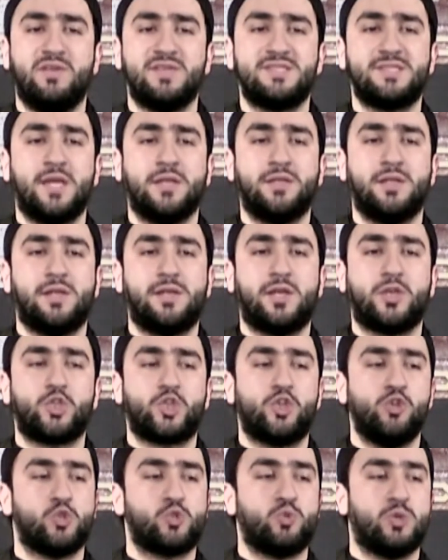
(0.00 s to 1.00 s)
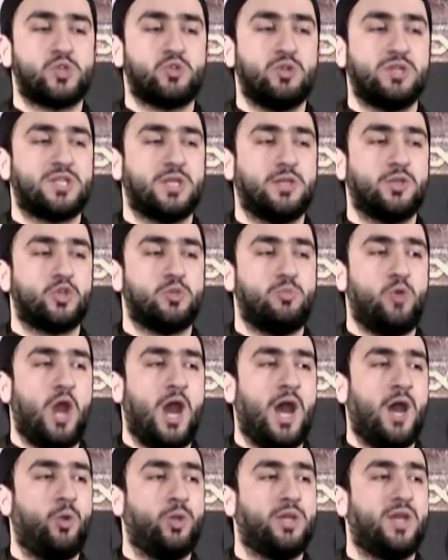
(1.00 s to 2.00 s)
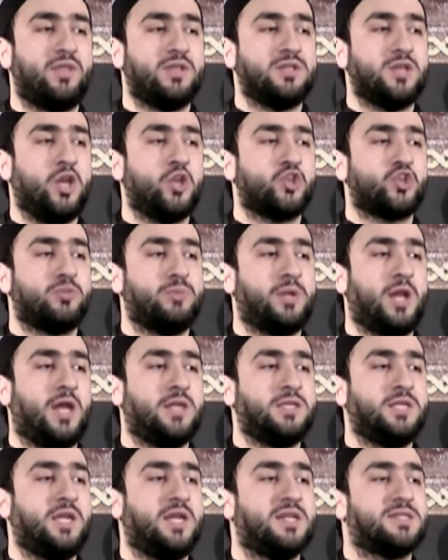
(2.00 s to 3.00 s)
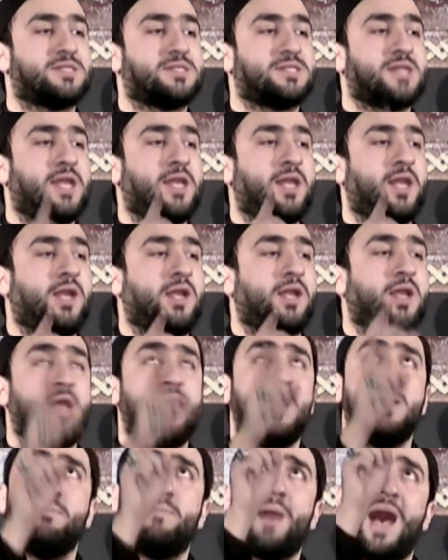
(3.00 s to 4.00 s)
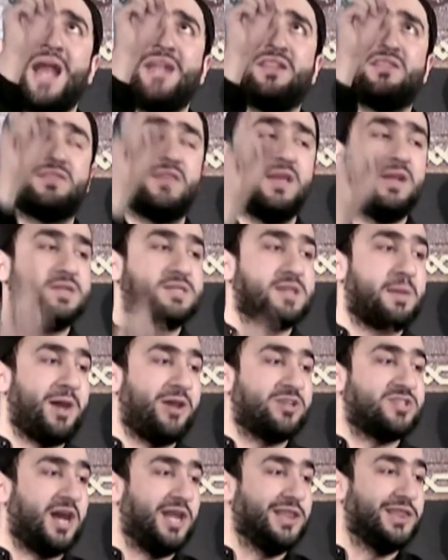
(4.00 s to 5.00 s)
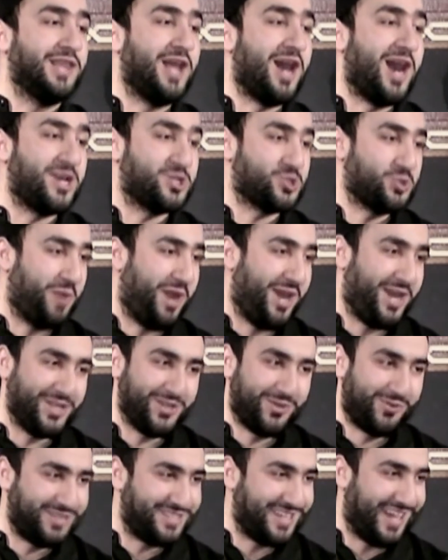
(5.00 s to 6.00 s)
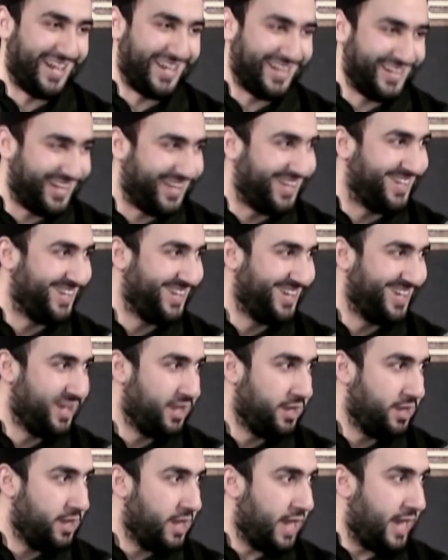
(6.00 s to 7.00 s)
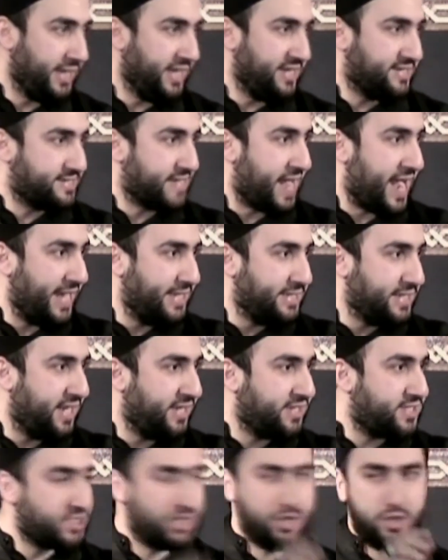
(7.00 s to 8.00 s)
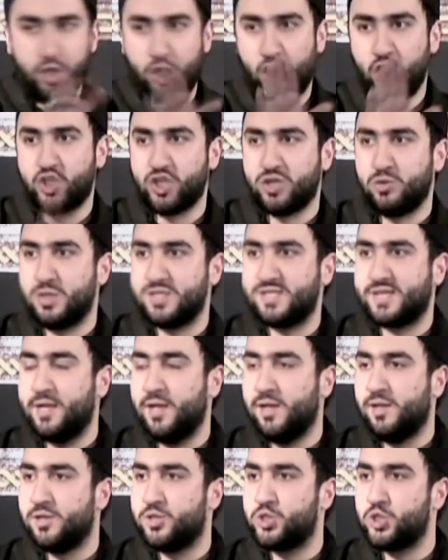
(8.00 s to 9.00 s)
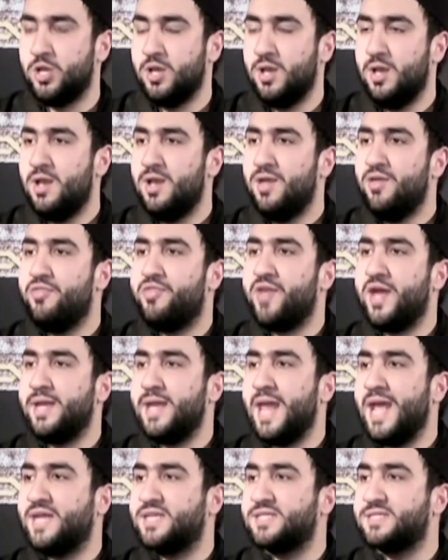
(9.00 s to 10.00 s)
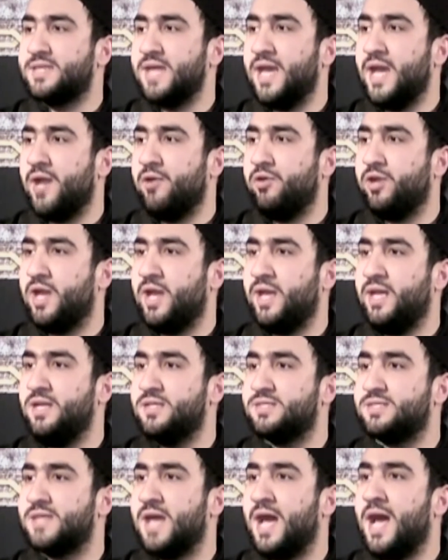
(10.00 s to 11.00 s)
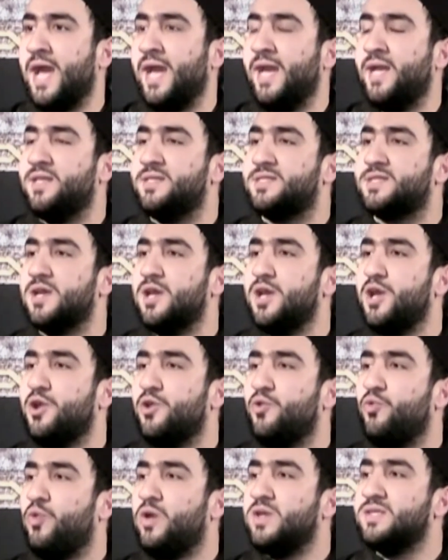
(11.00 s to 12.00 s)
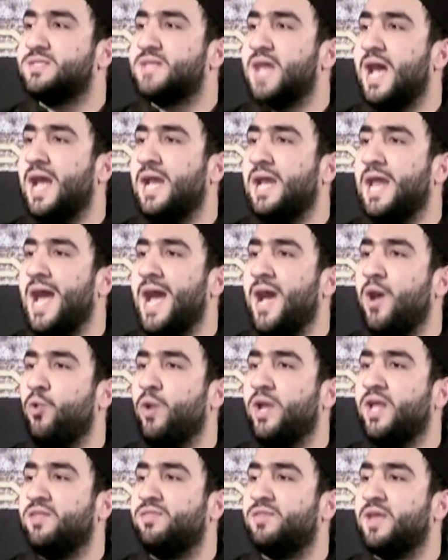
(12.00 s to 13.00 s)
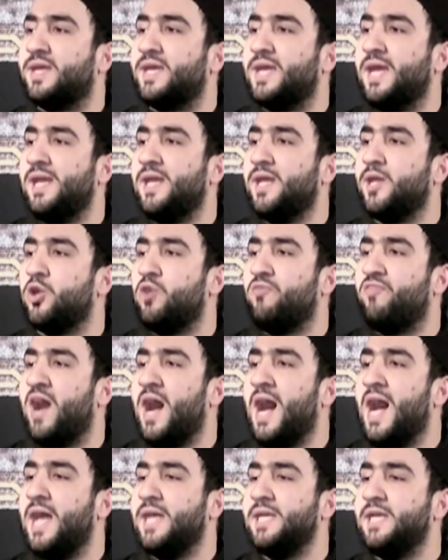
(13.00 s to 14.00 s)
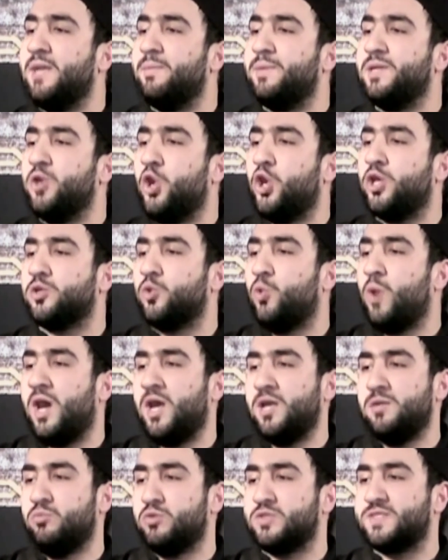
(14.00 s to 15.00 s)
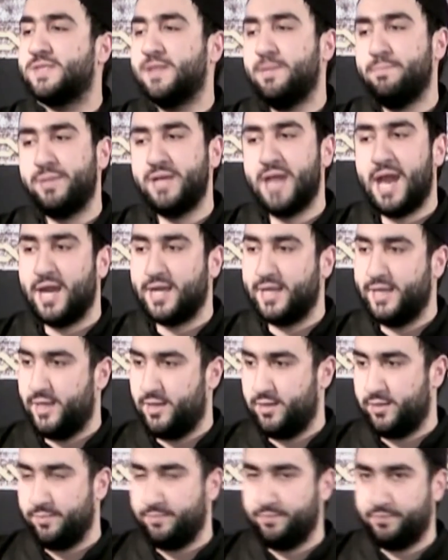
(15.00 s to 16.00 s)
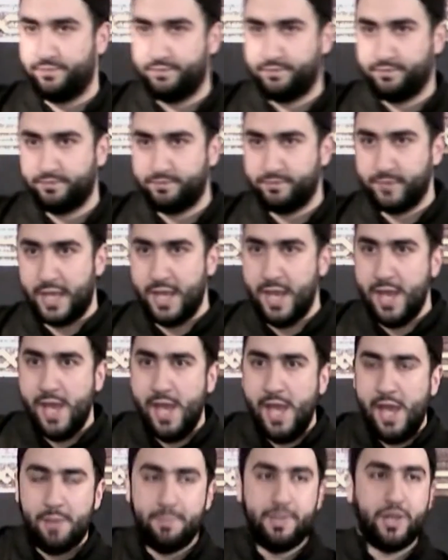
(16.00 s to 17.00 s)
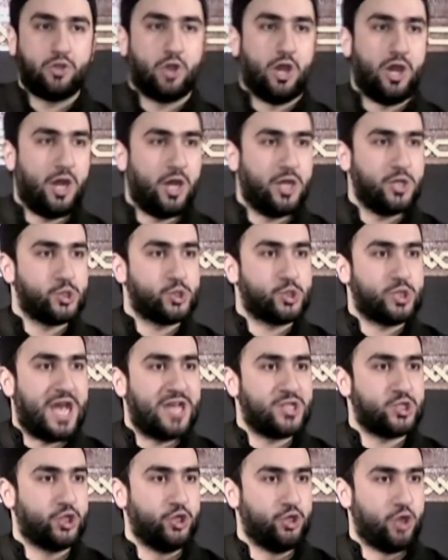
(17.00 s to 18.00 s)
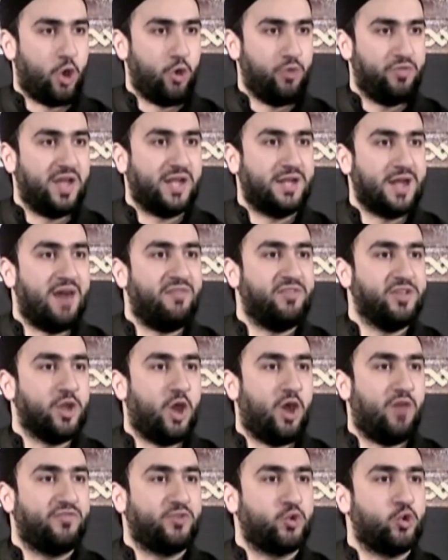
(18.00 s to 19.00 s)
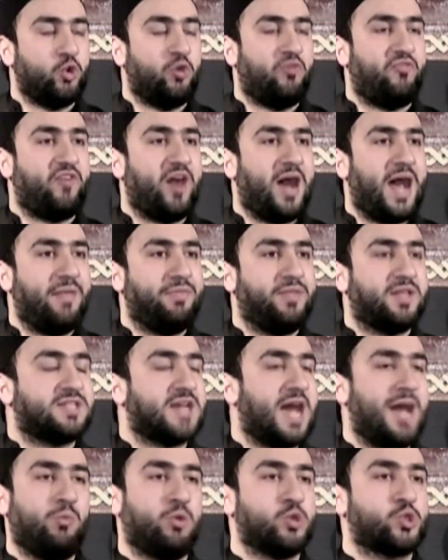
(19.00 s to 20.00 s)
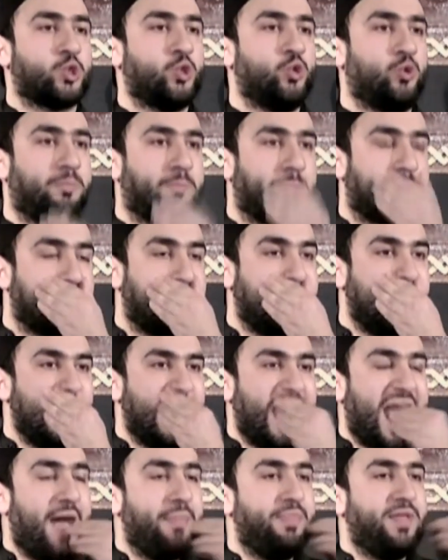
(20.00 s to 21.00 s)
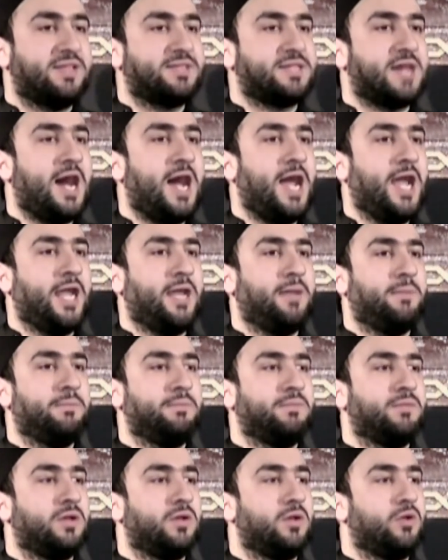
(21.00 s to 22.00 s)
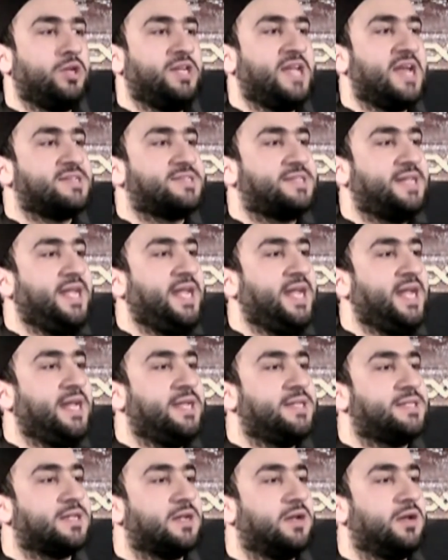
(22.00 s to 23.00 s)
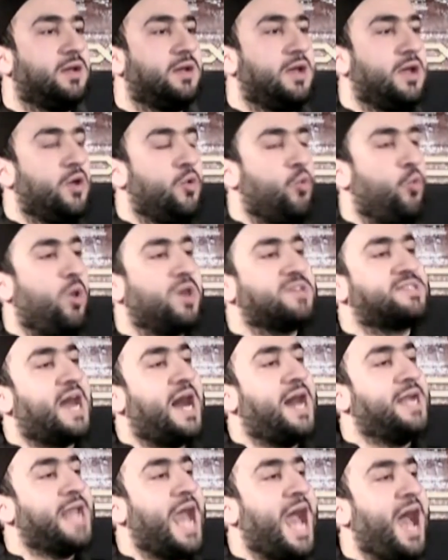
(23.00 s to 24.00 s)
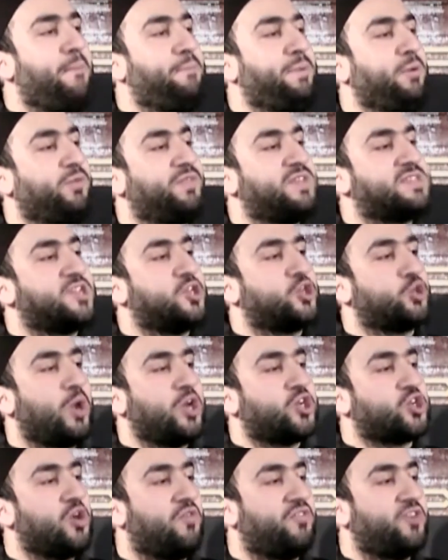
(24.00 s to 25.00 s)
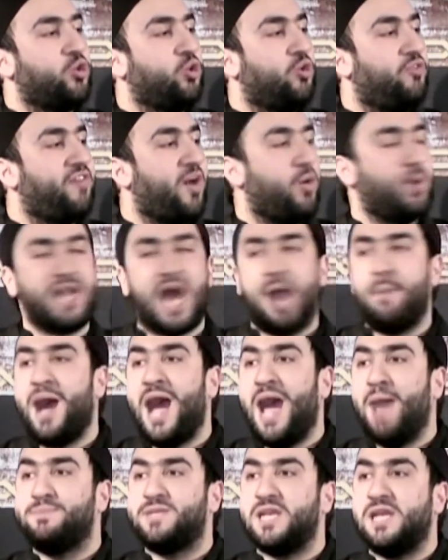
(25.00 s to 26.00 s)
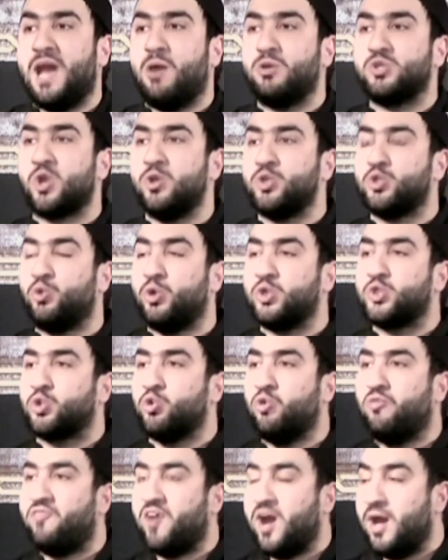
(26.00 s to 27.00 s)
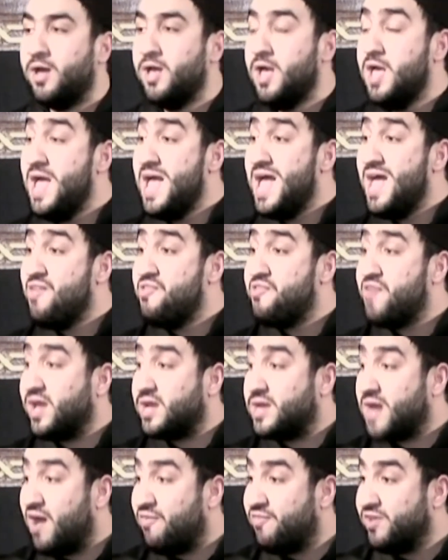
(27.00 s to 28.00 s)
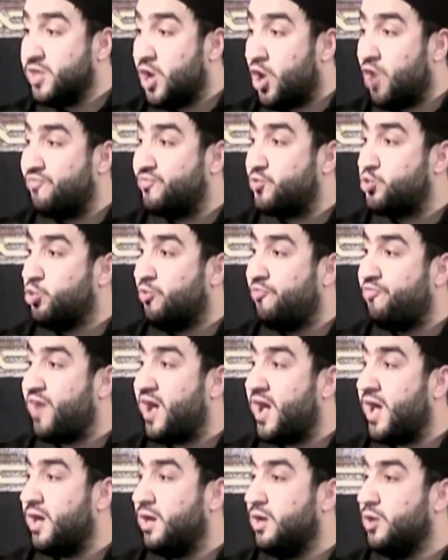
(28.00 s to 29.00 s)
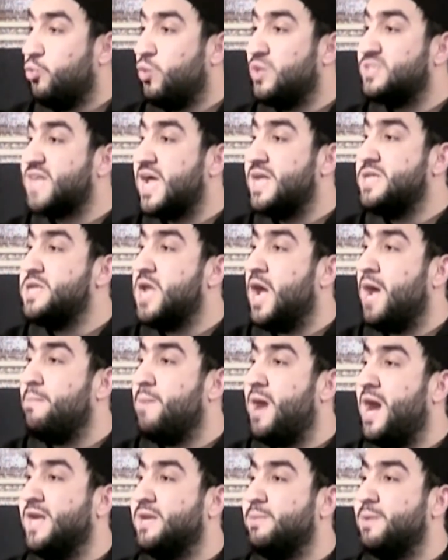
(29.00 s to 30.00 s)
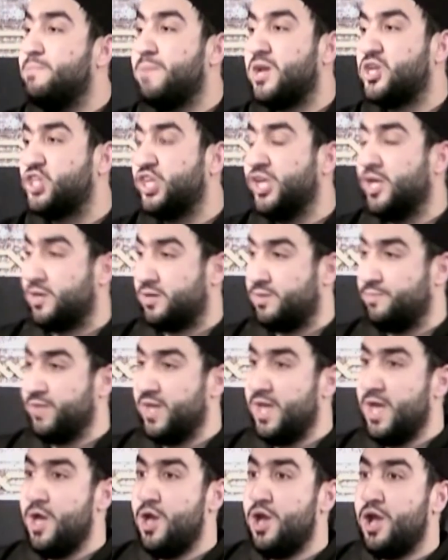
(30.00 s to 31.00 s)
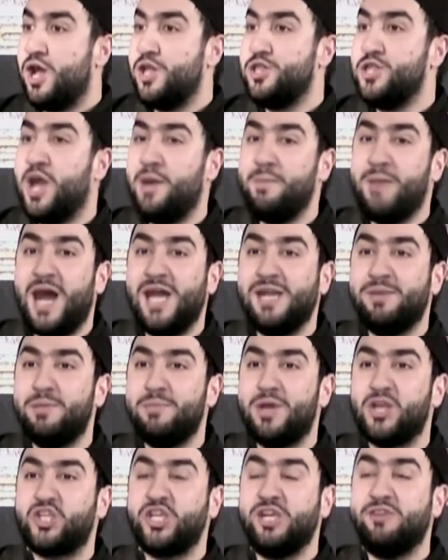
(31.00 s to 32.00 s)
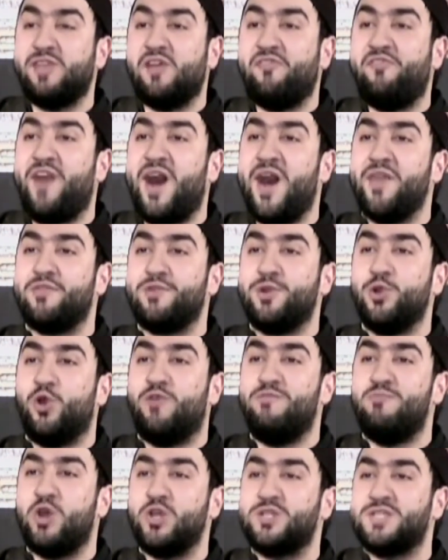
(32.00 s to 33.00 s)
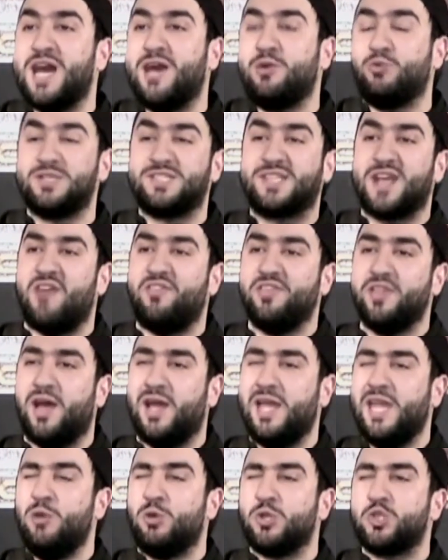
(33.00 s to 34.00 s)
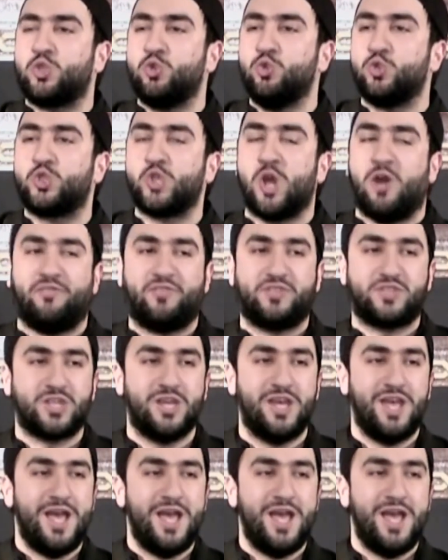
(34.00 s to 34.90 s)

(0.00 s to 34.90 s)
a sudden an excuse was written to Muawiyah that Hujr bin Adi is saying bad things about Allah subhanahu wa ta'ala. And he signed it, Hujr was killed. The next area he signed was allowing the killing of Hani ibn Urwa and Muslim bin Aqeel. Because, as you know, the governor of Kufa at the time was whom? At the time, Yazid was unhappy with the situation of Kufa. When Abu Abdullah was going towards Kufa, the governor of Kufa was An-Nu'man ibn Bashir. An-Nu'man ibn Bashir, the father-in-law of Mukhtar, was governor. He was too soft.